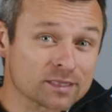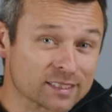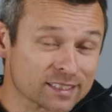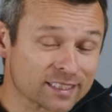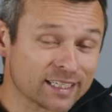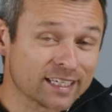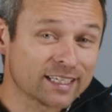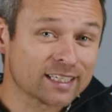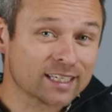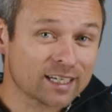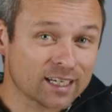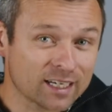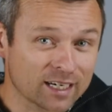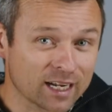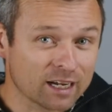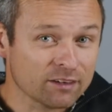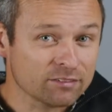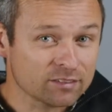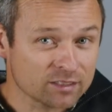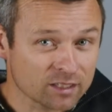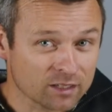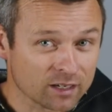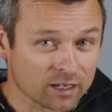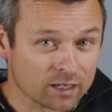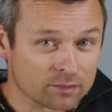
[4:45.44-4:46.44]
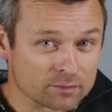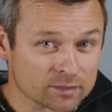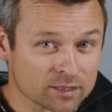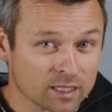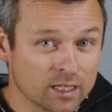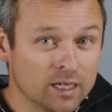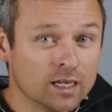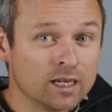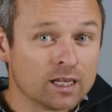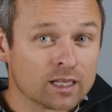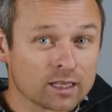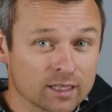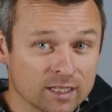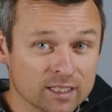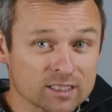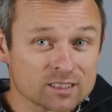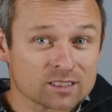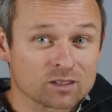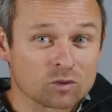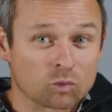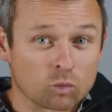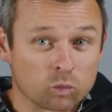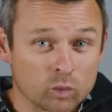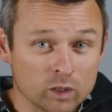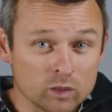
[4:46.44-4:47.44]
seeing it enough times, this
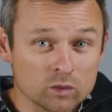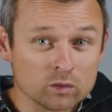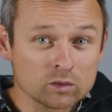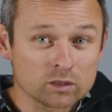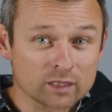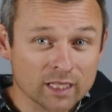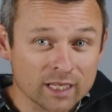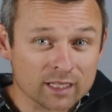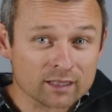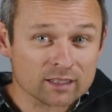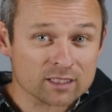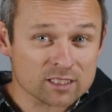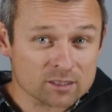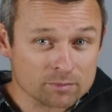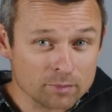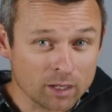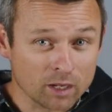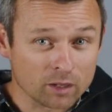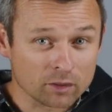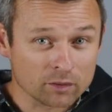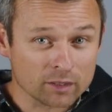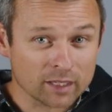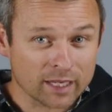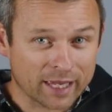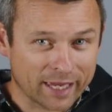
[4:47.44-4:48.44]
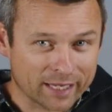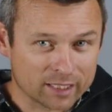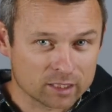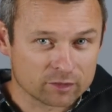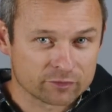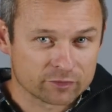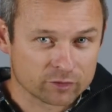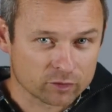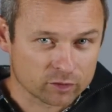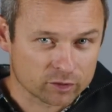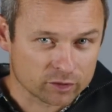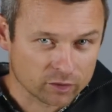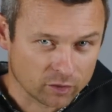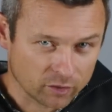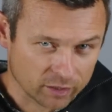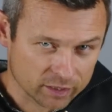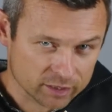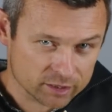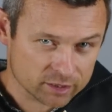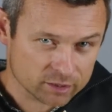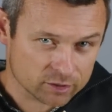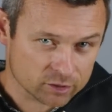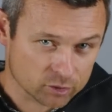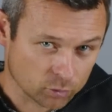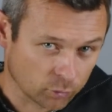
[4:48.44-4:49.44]
will let the smoke out of your
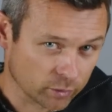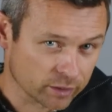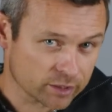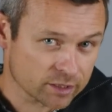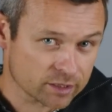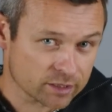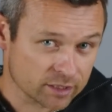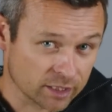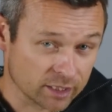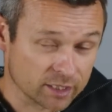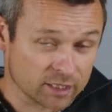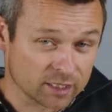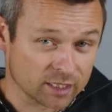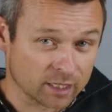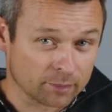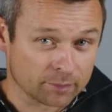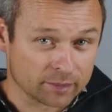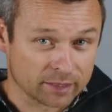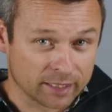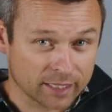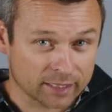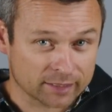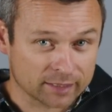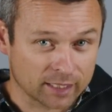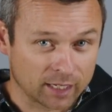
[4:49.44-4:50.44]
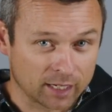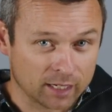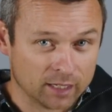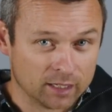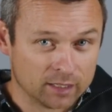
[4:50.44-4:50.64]
nice Deutsch DTM connector.